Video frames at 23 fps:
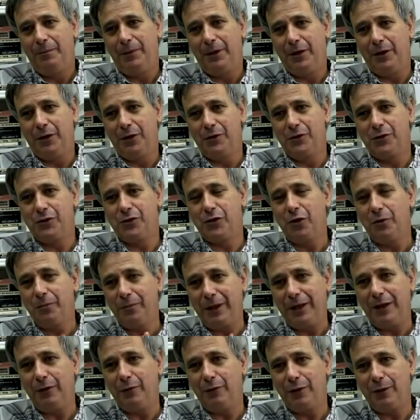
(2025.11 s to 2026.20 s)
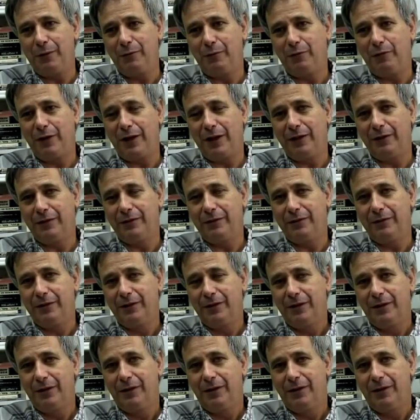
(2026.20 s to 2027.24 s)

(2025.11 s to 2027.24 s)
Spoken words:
Because so many of them felt,